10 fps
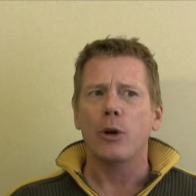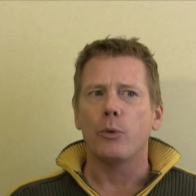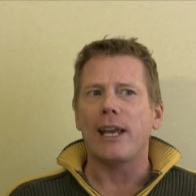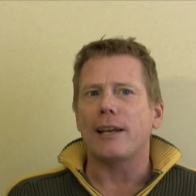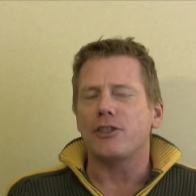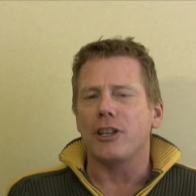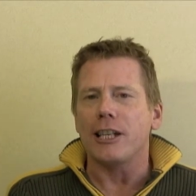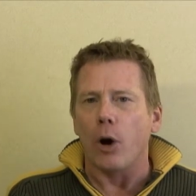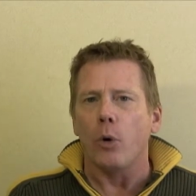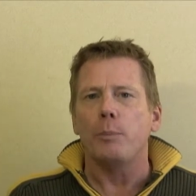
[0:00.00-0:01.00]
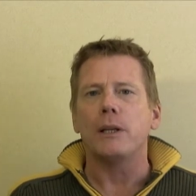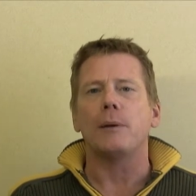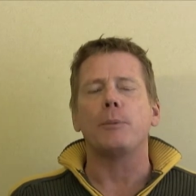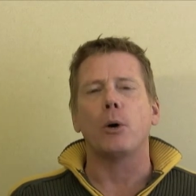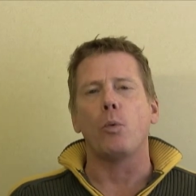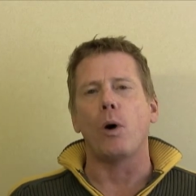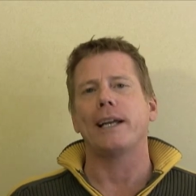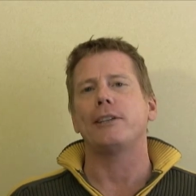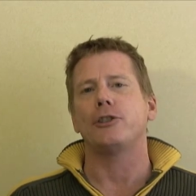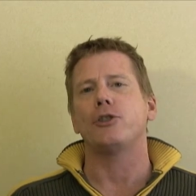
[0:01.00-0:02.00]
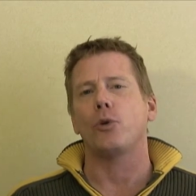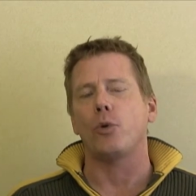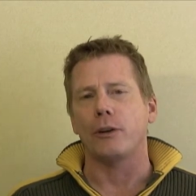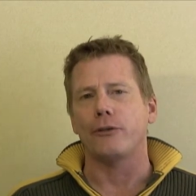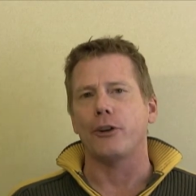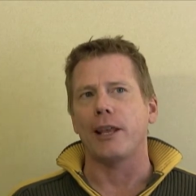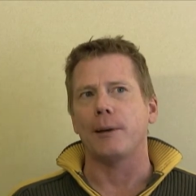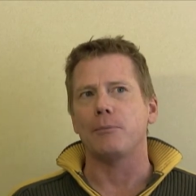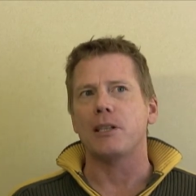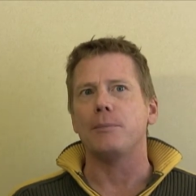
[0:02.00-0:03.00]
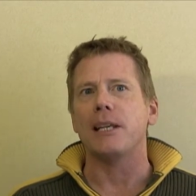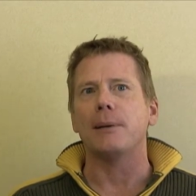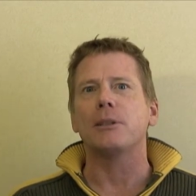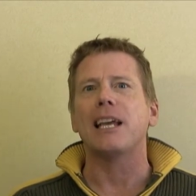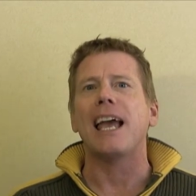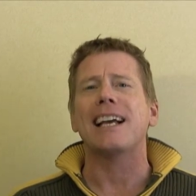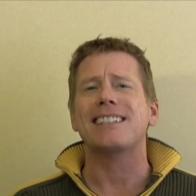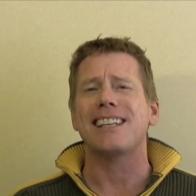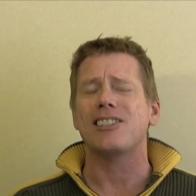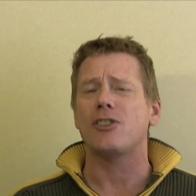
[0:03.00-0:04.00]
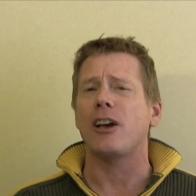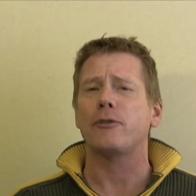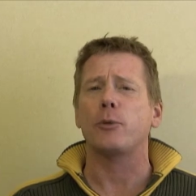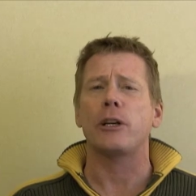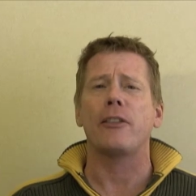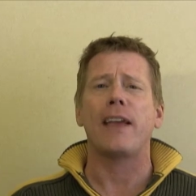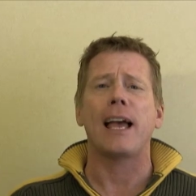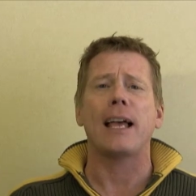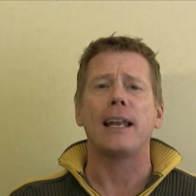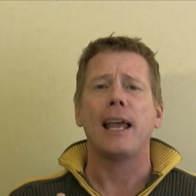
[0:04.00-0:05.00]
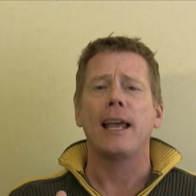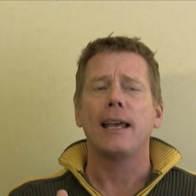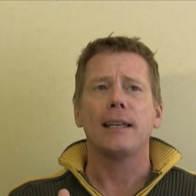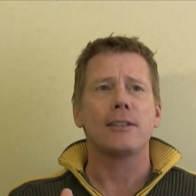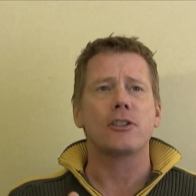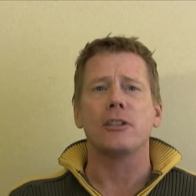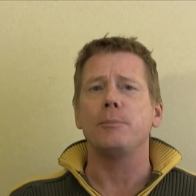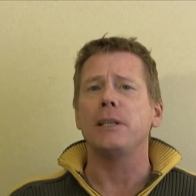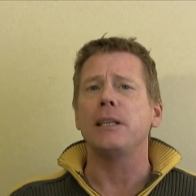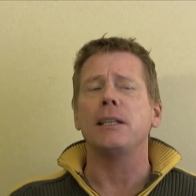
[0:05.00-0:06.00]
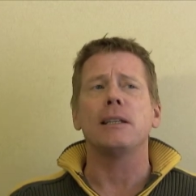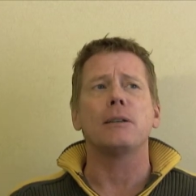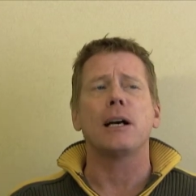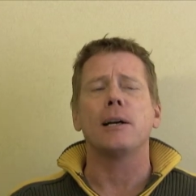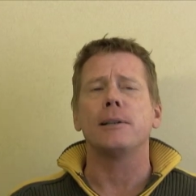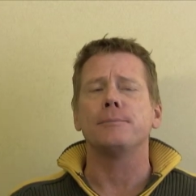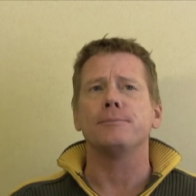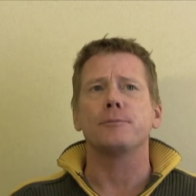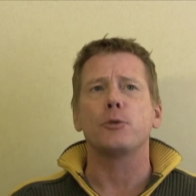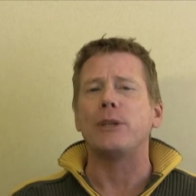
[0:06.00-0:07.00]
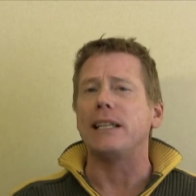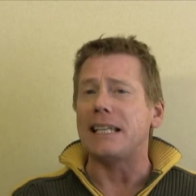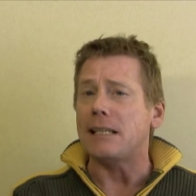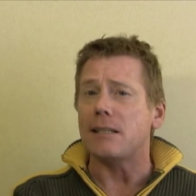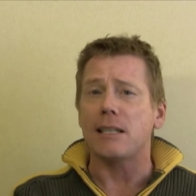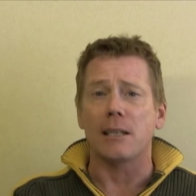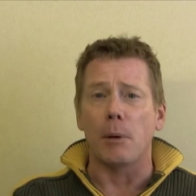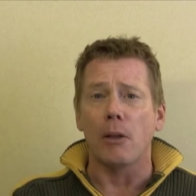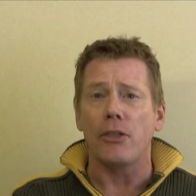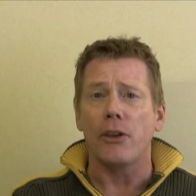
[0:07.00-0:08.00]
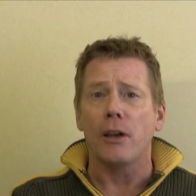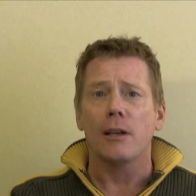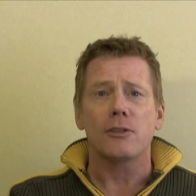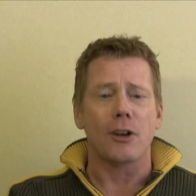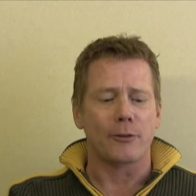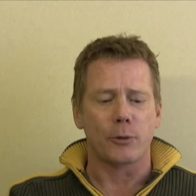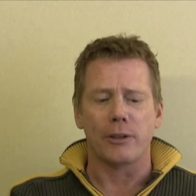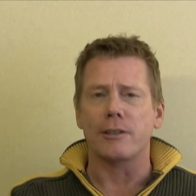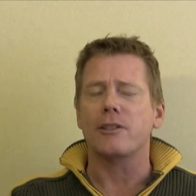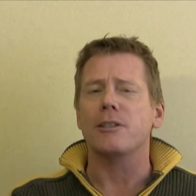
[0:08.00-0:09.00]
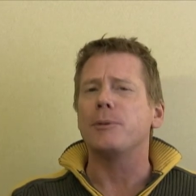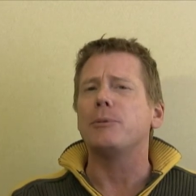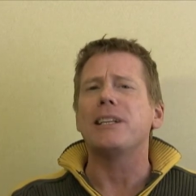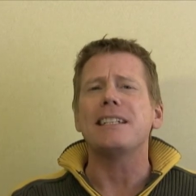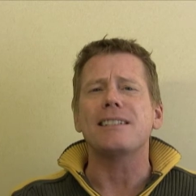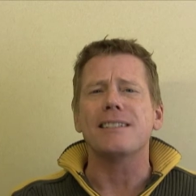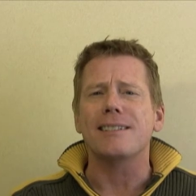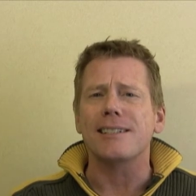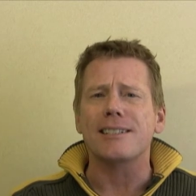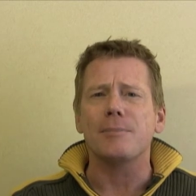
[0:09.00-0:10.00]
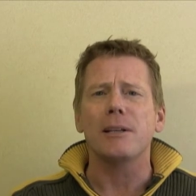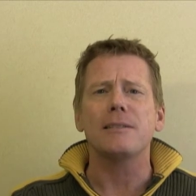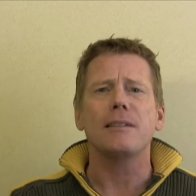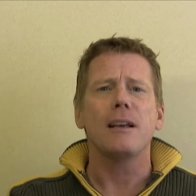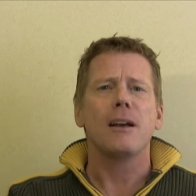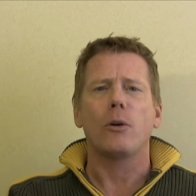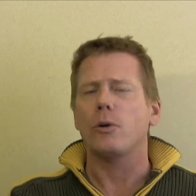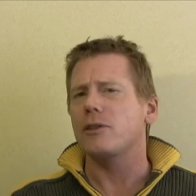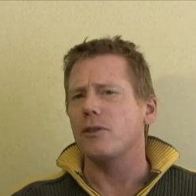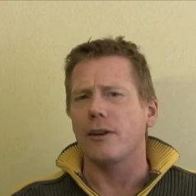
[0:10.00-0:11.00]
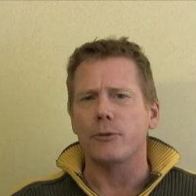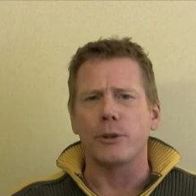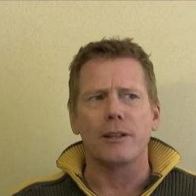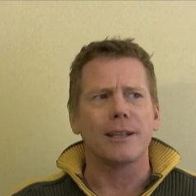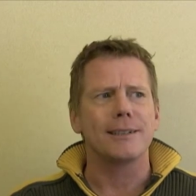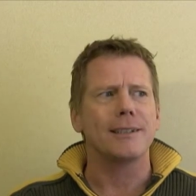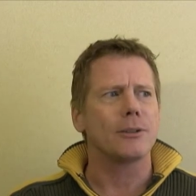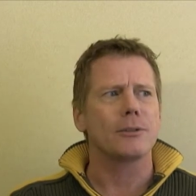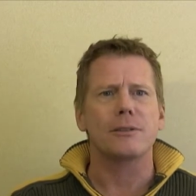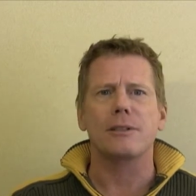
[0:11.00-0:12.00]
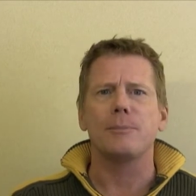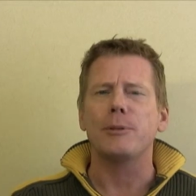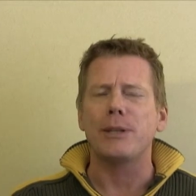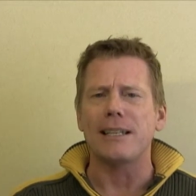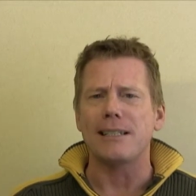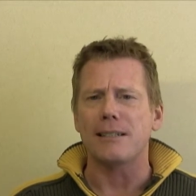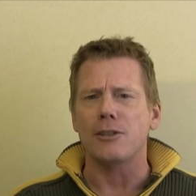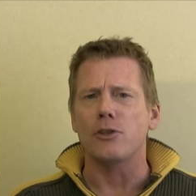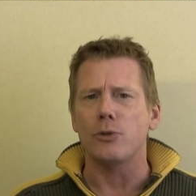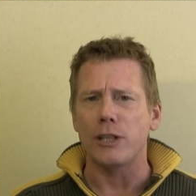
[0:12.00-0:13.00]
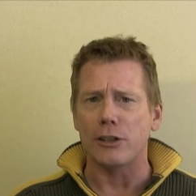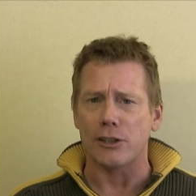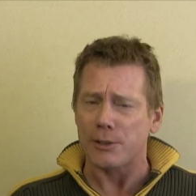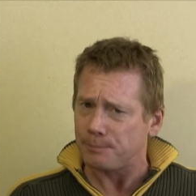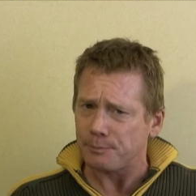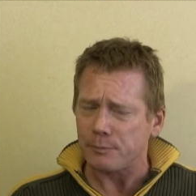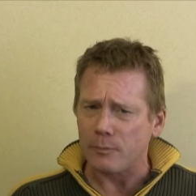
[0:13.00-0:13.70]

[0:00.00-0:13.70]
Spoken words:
we actually open up a wider door for them to be able to access software that is going to be released in a month, software that's going to be released in 6 months, or software that, you know, is going to be released in 2 years.